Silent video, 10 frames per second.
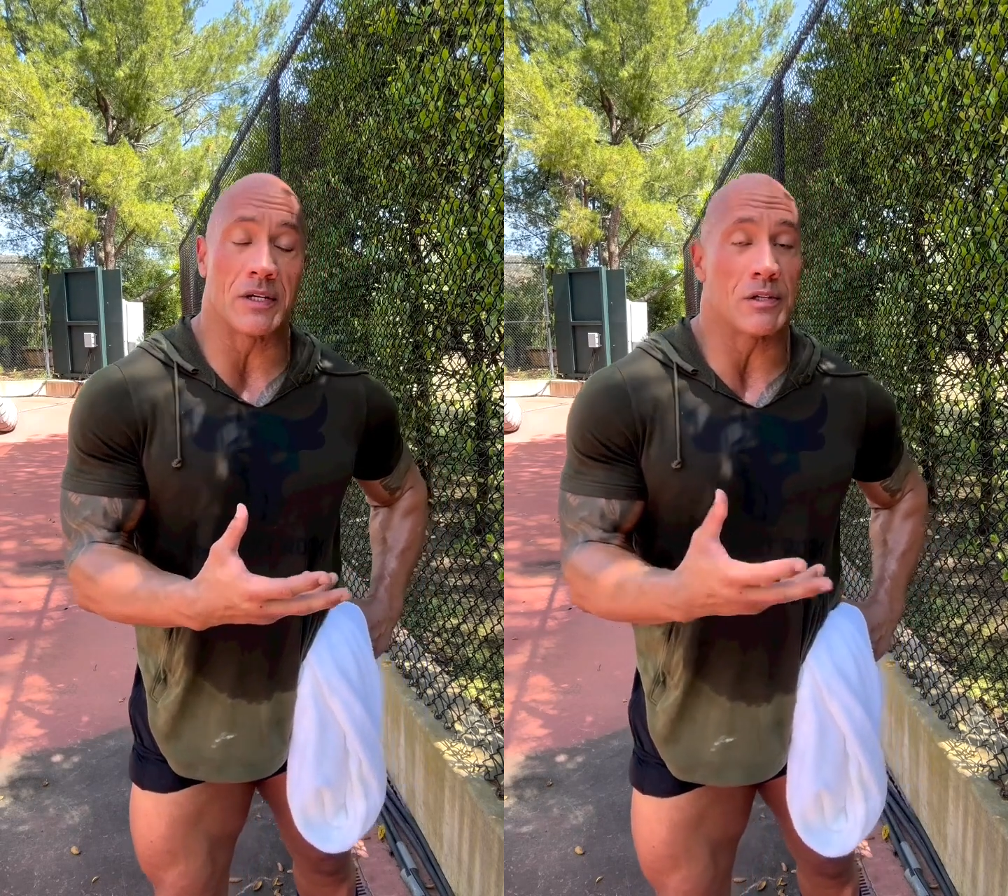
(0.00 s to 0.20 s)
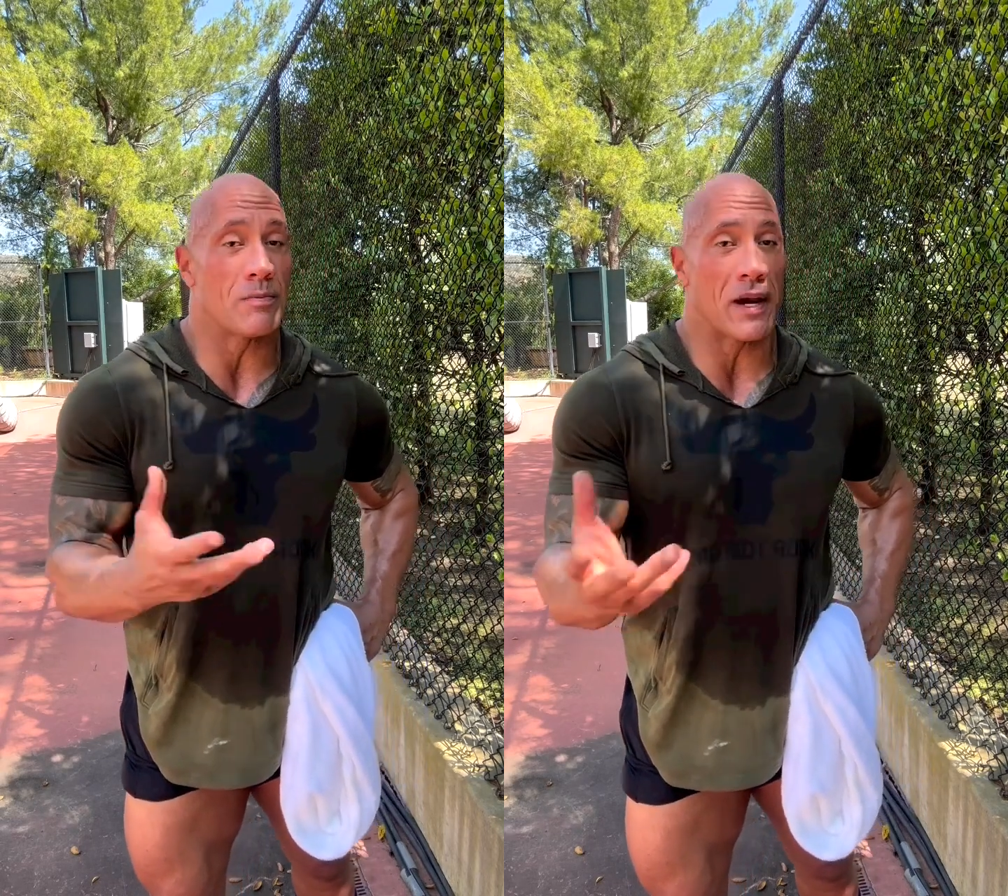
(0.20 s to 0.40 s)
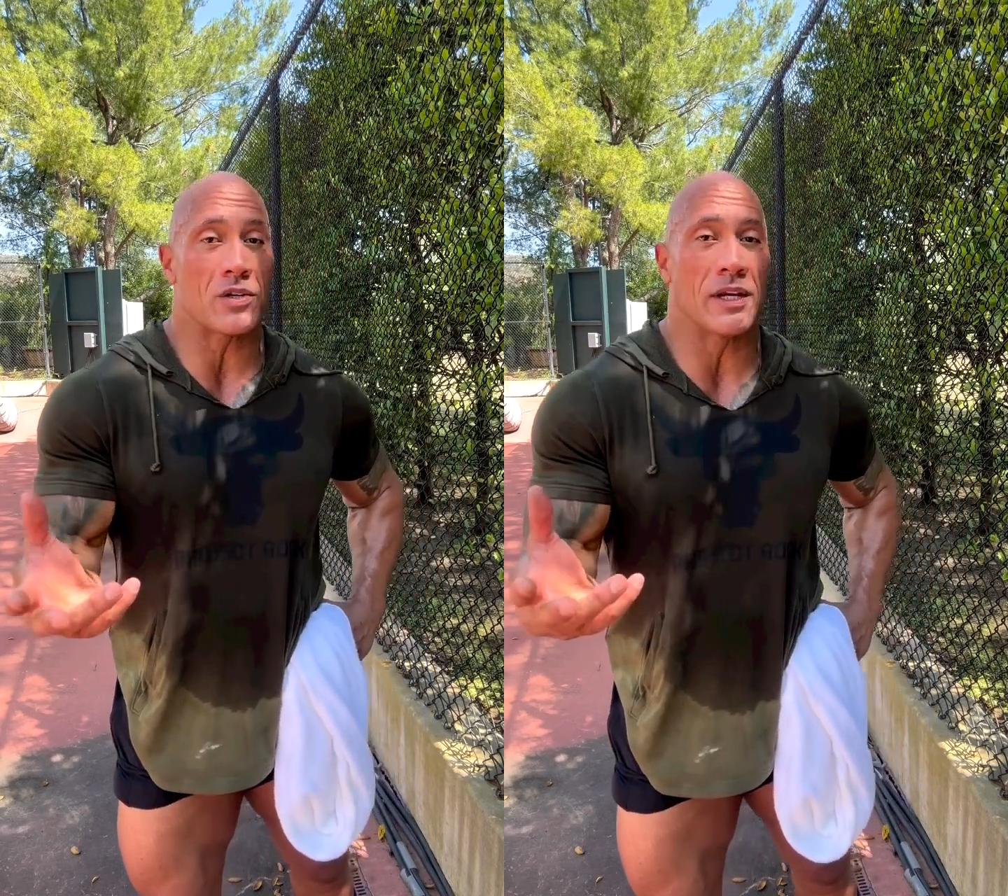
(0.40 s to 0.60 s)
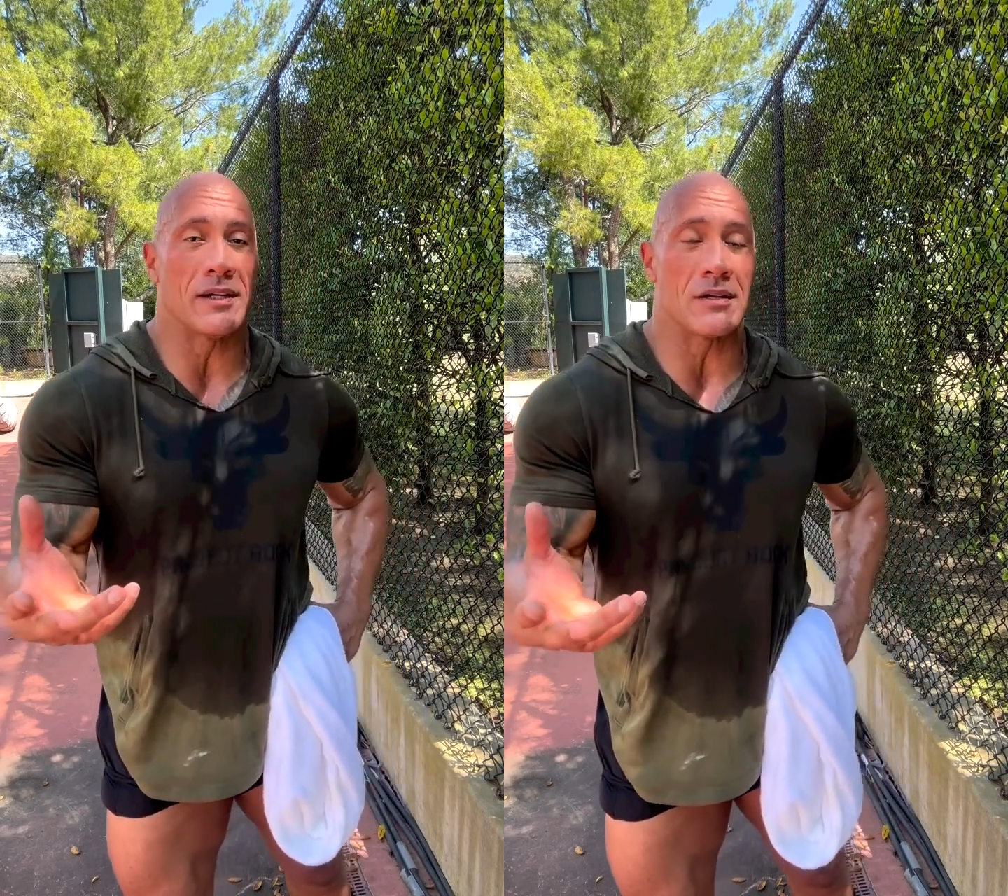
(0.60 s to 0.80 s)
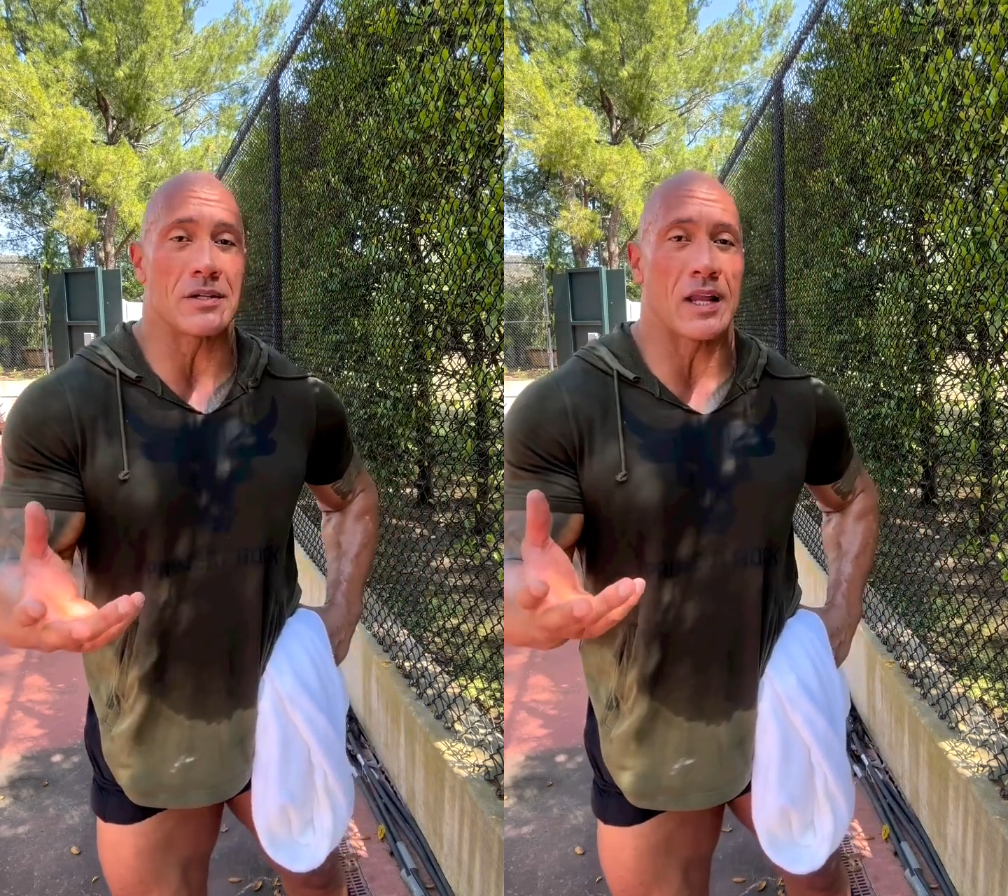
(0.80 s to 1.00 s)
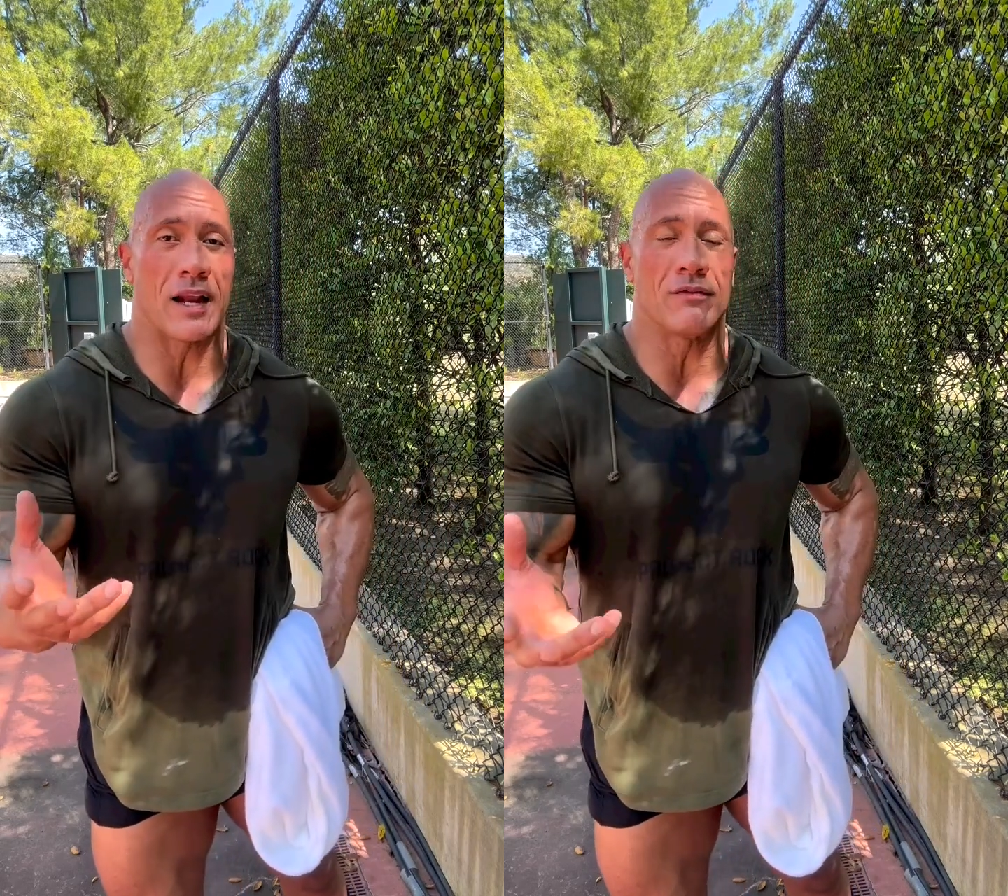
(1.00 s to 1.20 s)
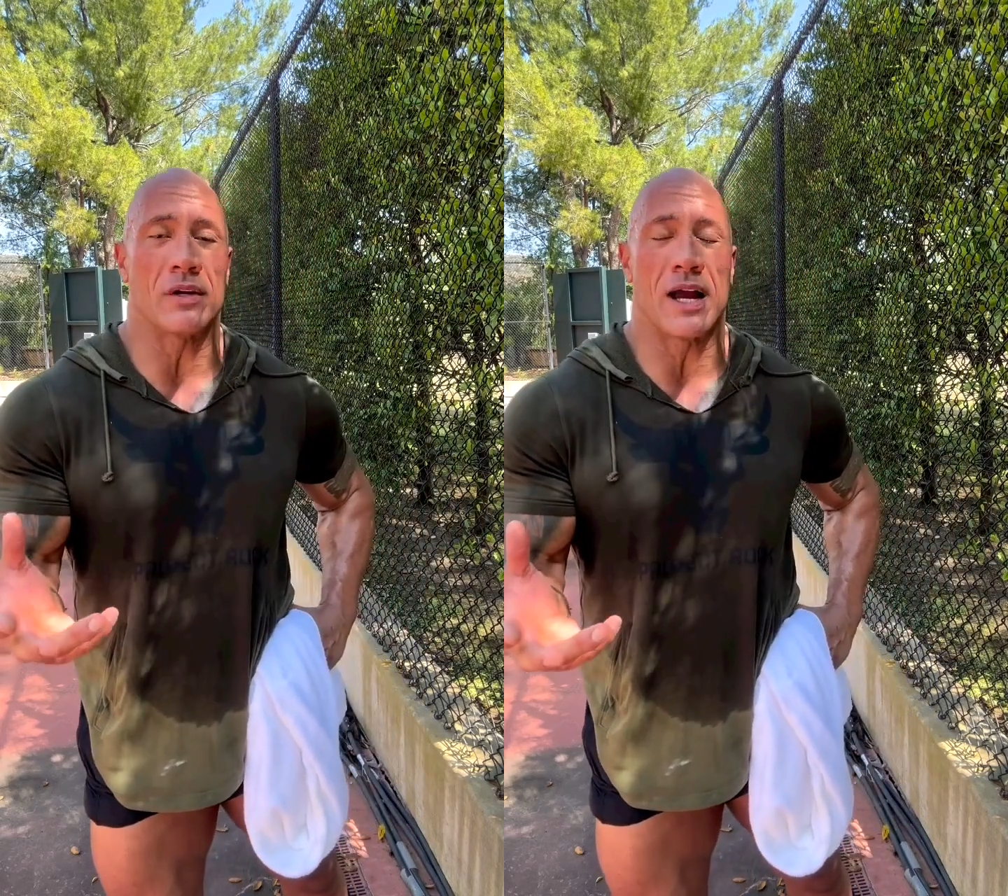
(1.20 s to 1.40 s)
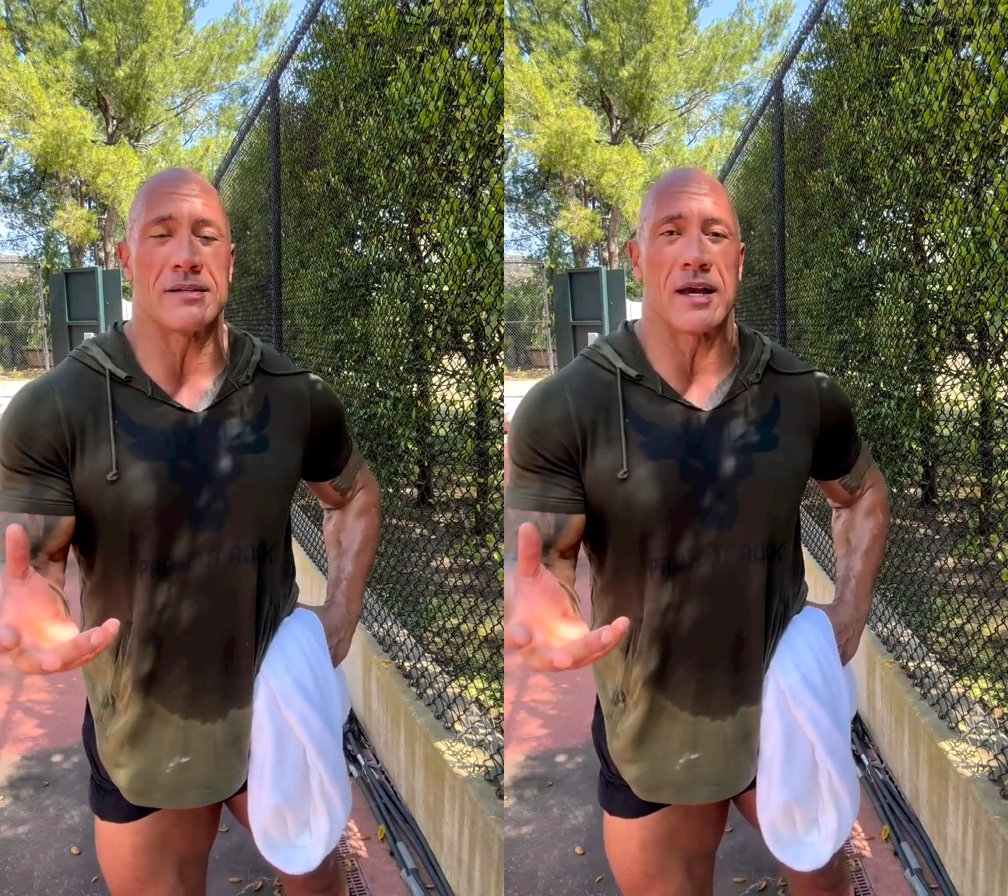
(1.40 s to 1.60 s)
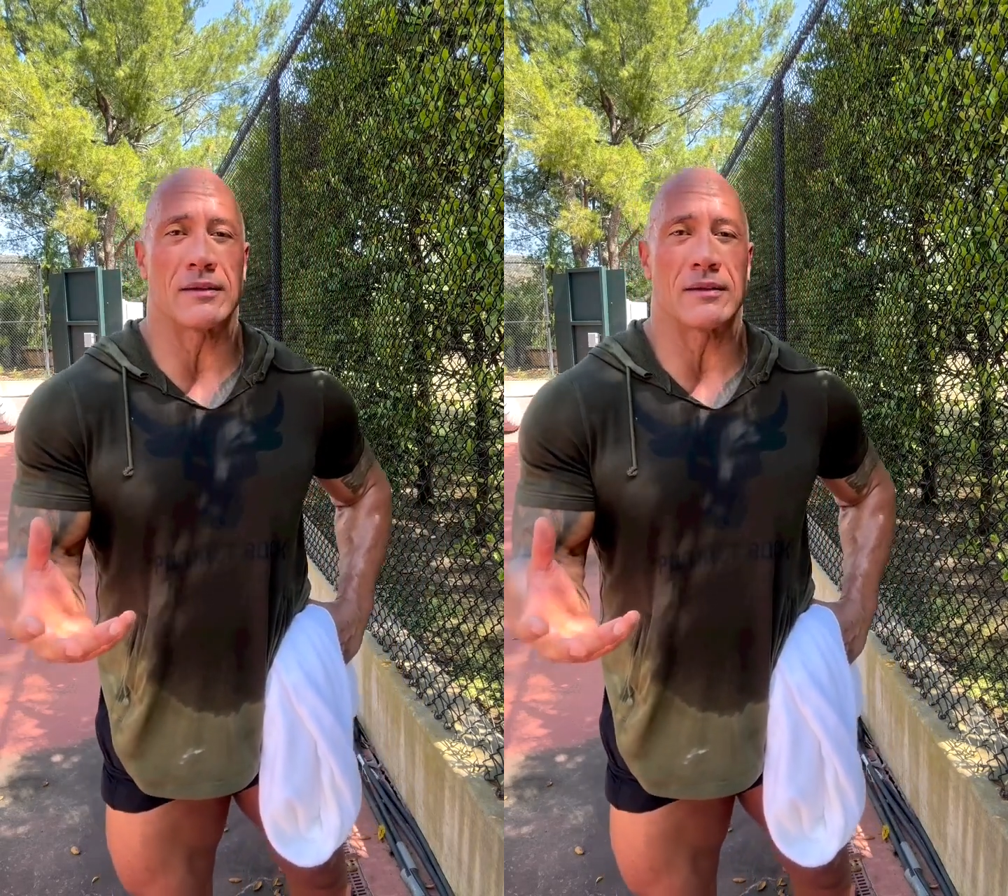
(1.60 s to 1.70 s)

and especially there's a lot of you guys